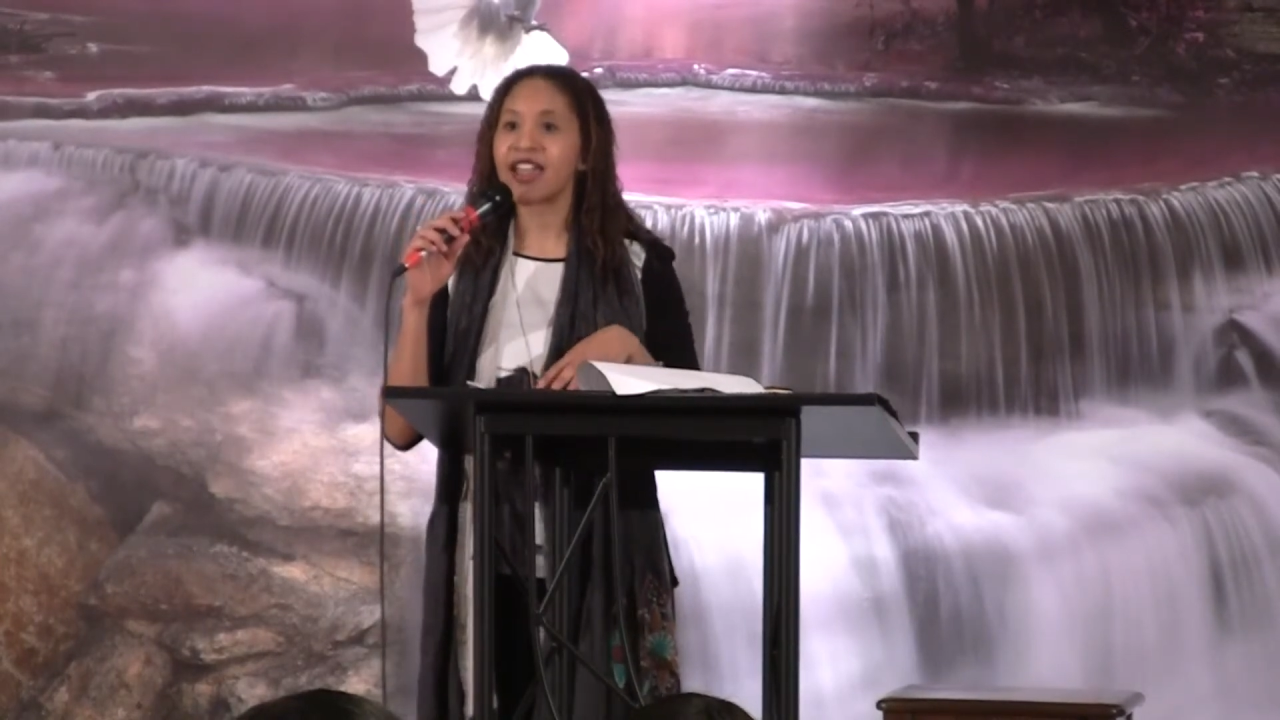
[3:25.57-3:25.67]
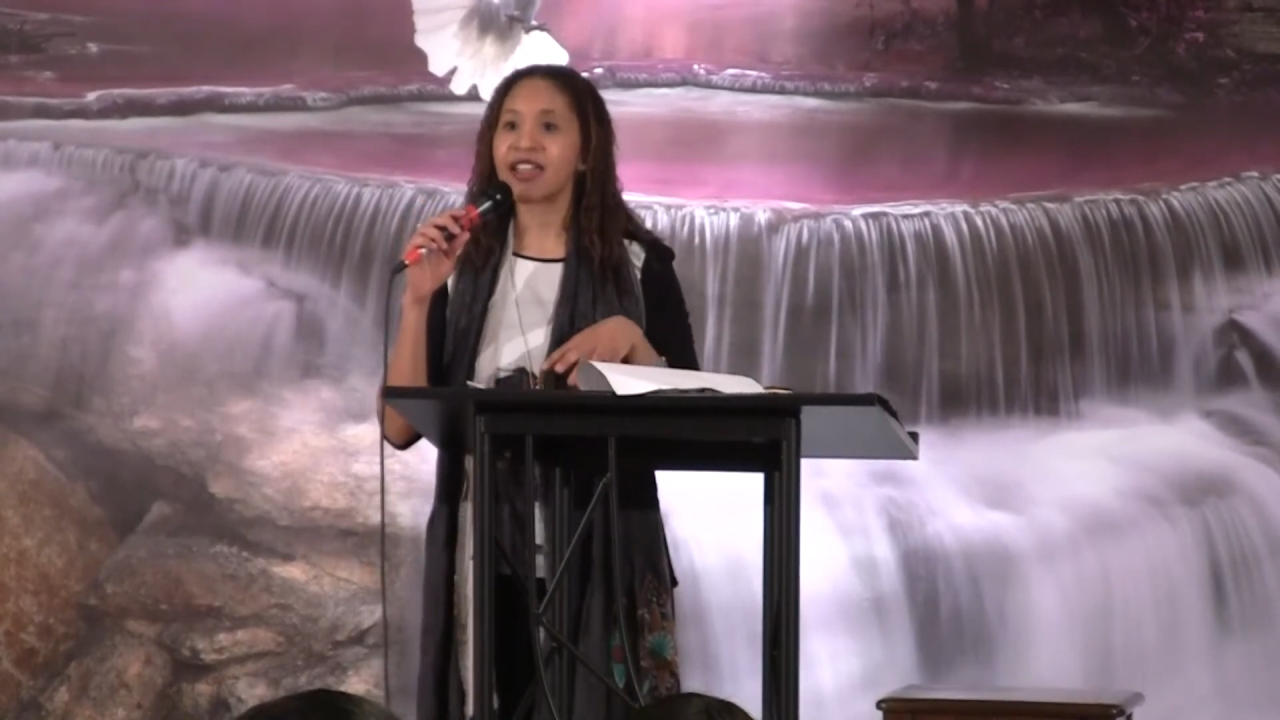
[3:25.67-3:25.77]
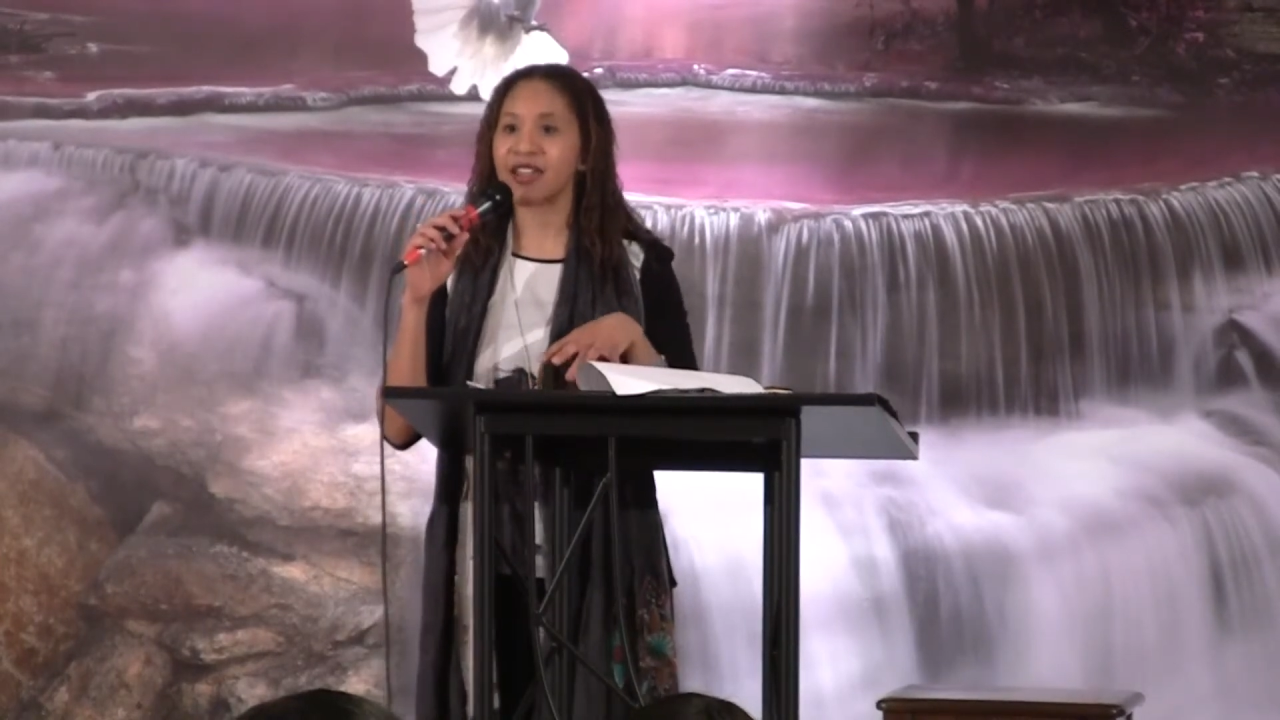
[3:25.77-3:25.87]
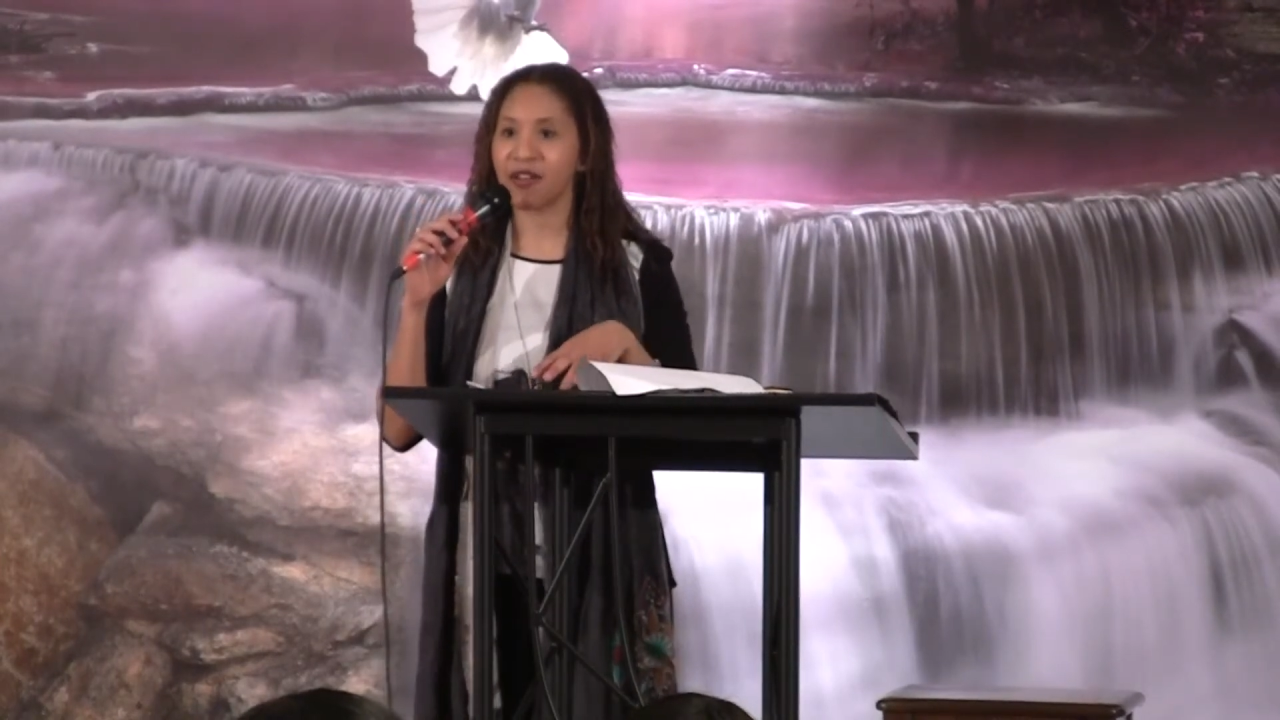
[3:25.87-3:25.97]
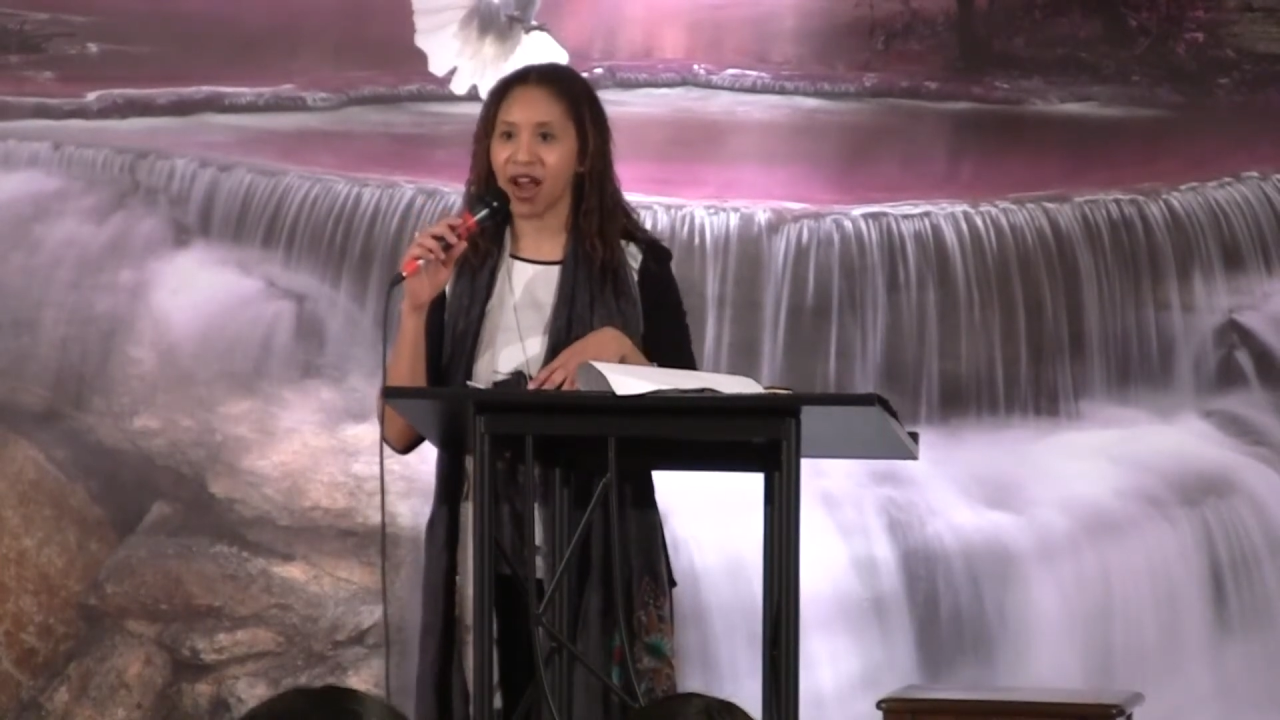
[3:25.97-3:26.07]

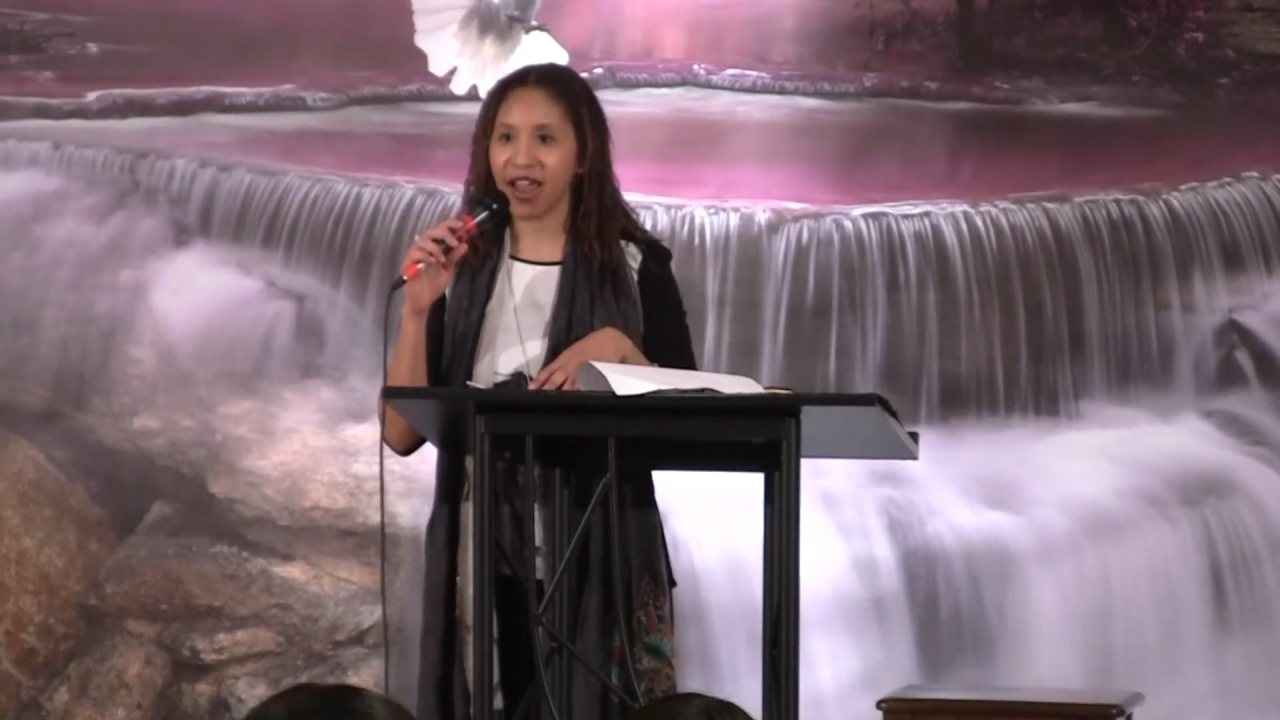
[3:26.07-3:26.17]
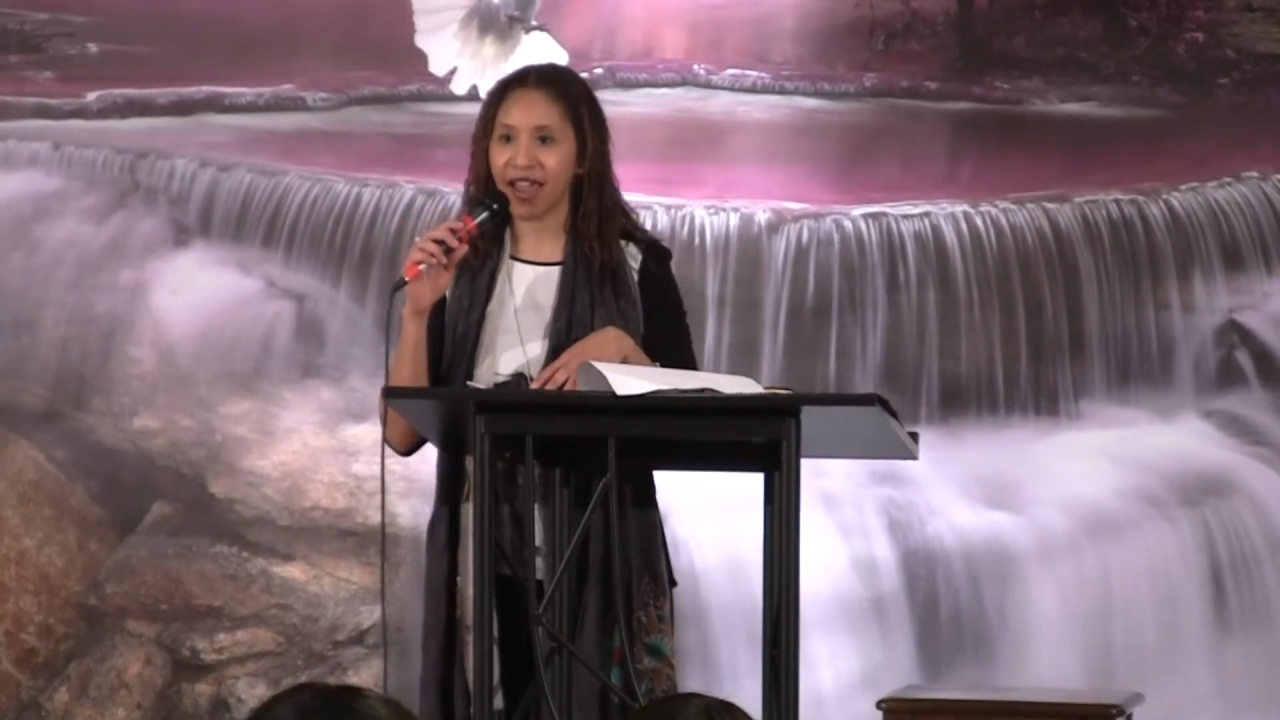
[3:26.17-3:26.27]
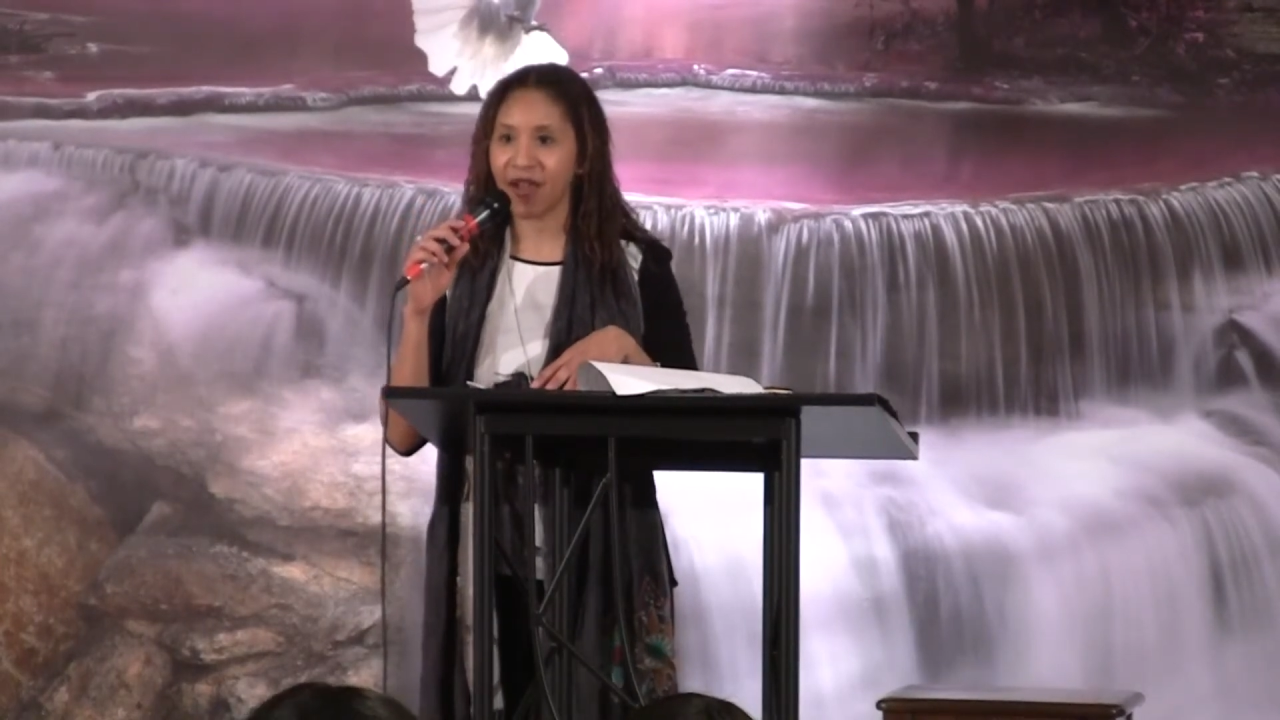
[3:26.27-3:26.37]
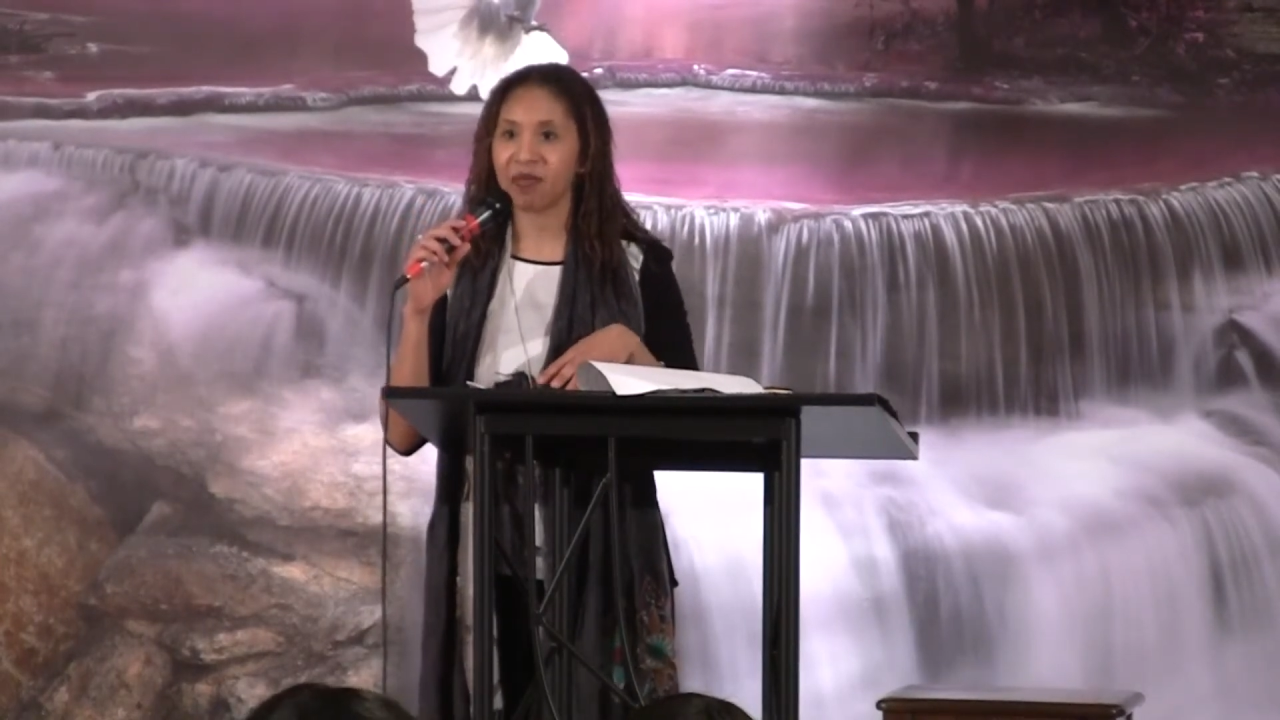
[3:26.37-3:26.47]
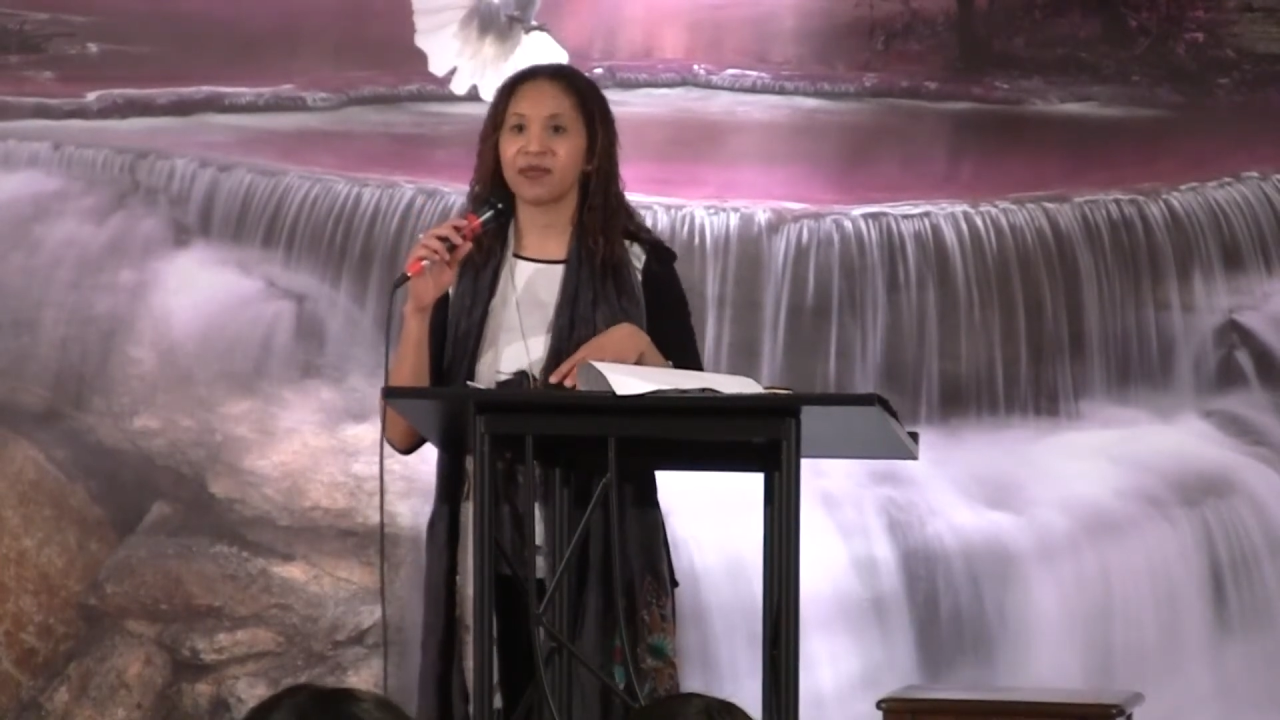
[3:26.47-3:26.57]
here I
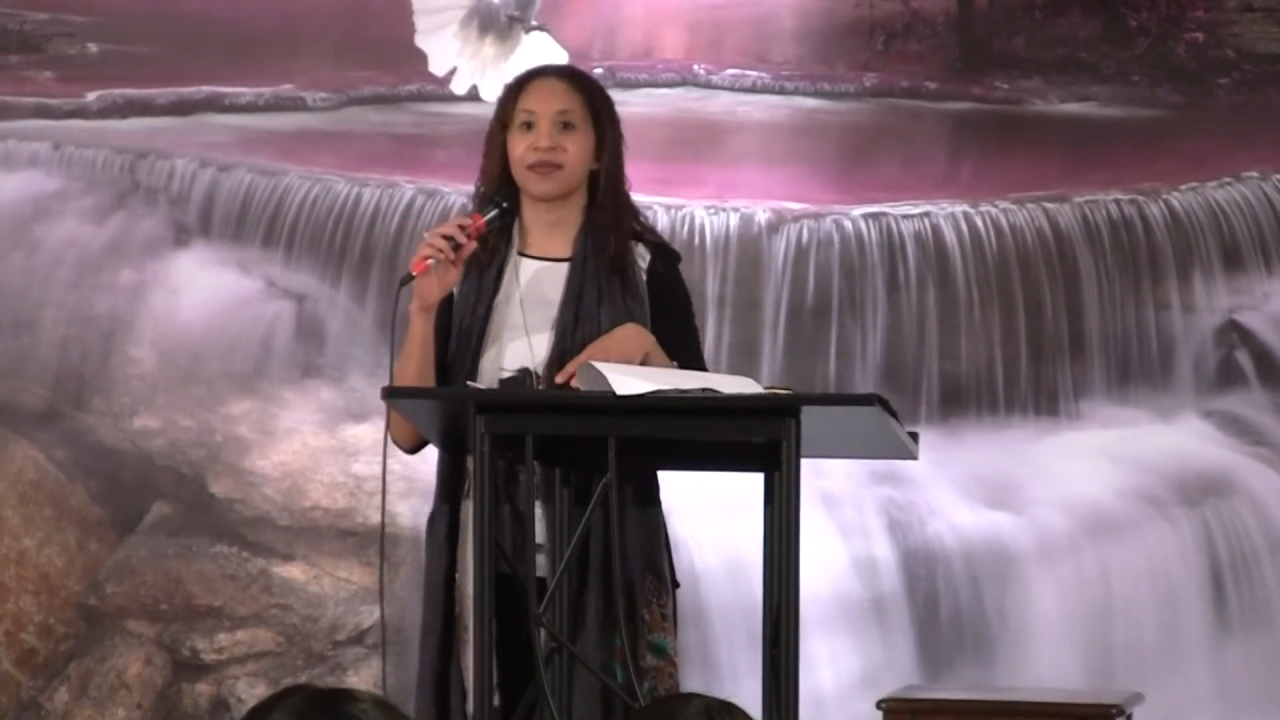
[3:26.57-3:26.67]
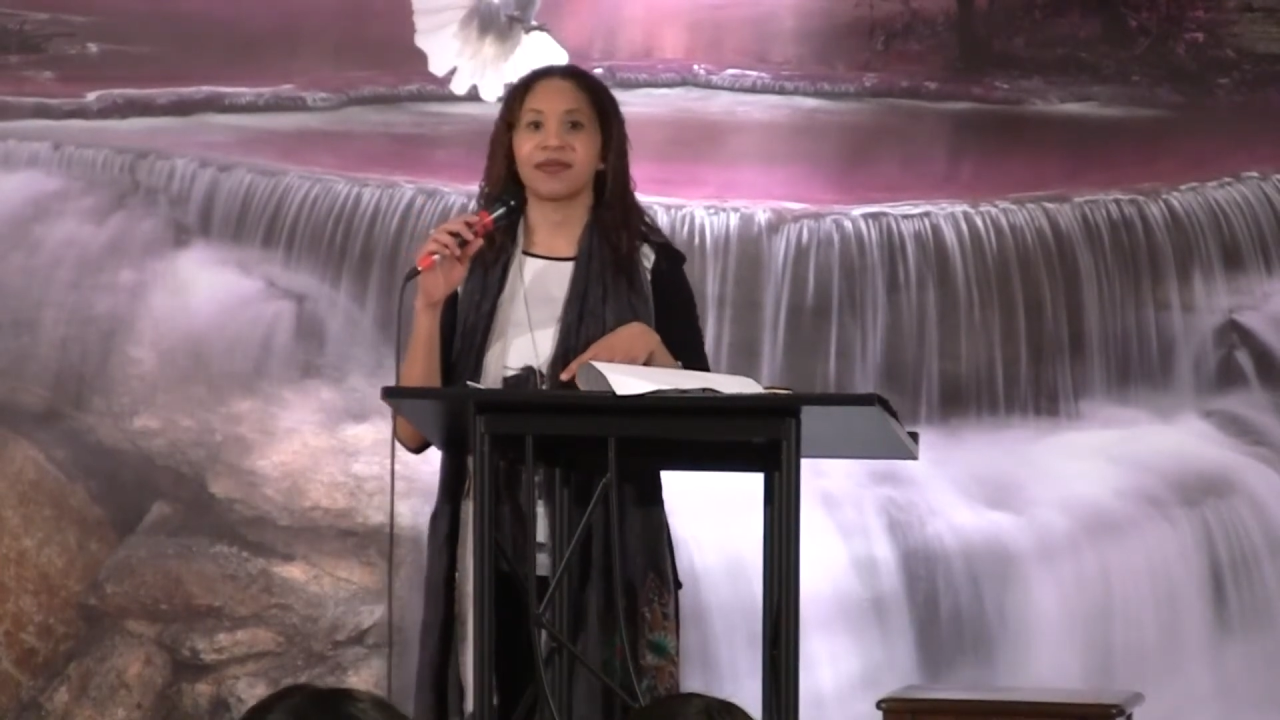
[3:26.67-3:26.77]
am.